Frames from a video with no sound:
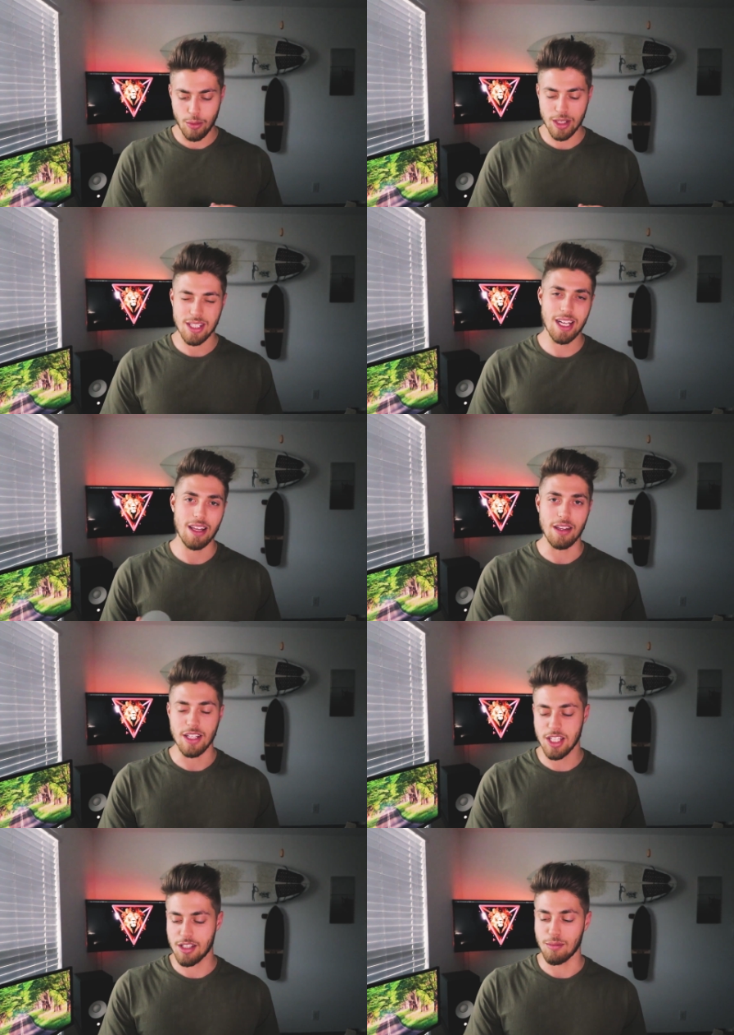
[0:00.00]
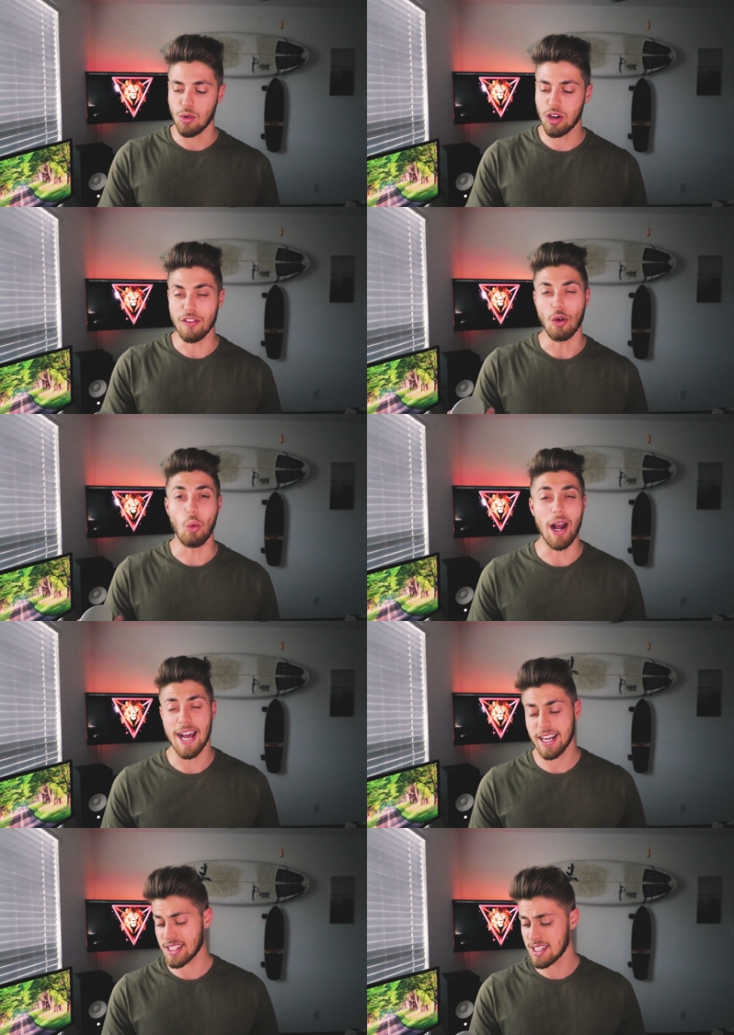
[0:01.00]
I would say that this is more of a
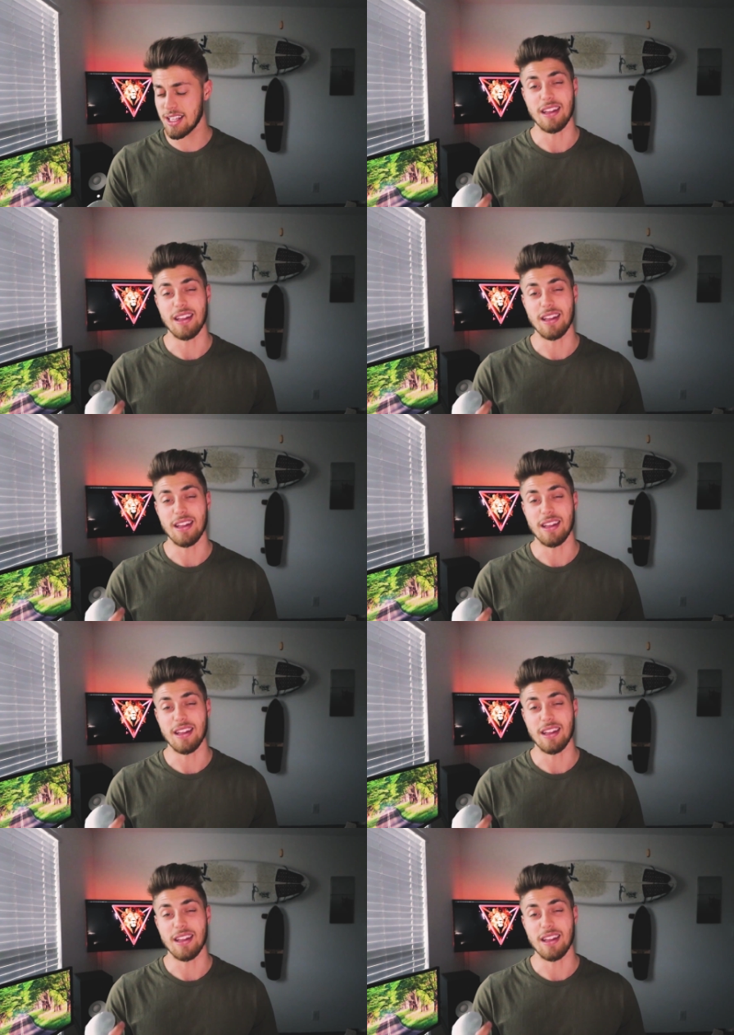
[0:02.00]
wax